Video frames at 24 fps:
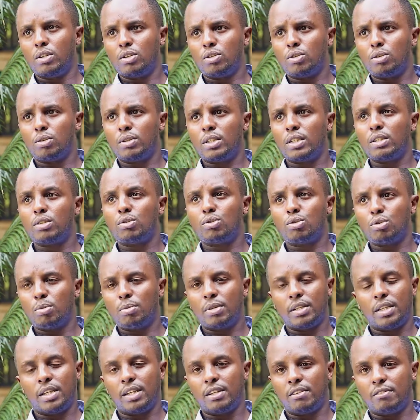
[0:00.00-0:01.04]
So there is so
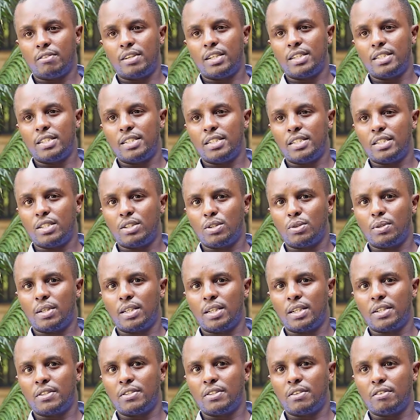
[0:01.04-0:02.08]
many advantages to
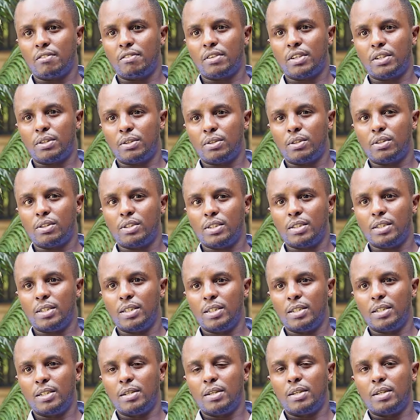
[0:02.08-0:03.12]
electric vehicles
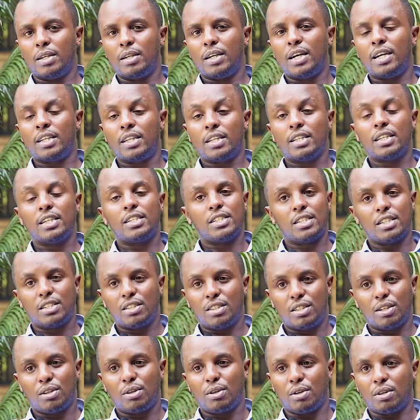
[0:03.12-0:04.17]
other than
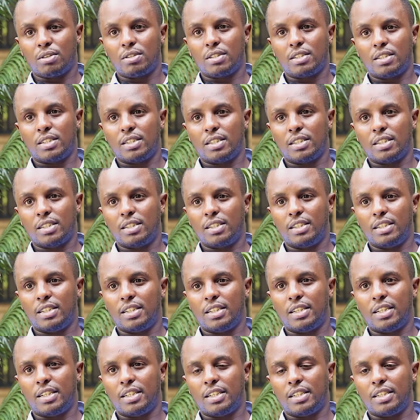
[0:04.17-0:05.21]
just the cost.
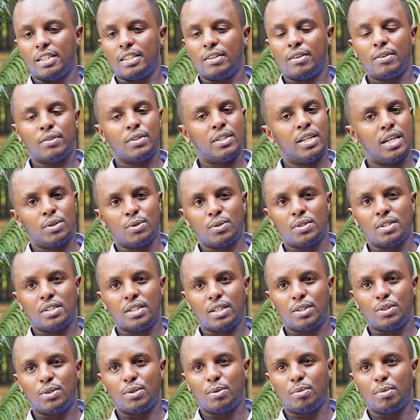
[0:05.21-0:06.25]
Uh, or that was
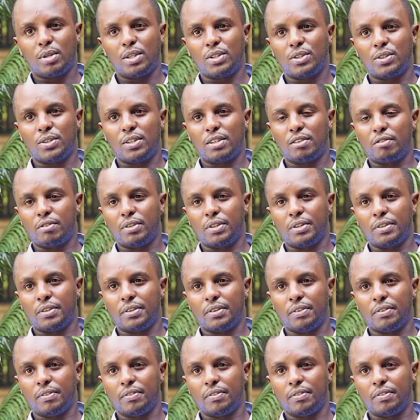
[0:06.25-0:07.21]
just to mention a few.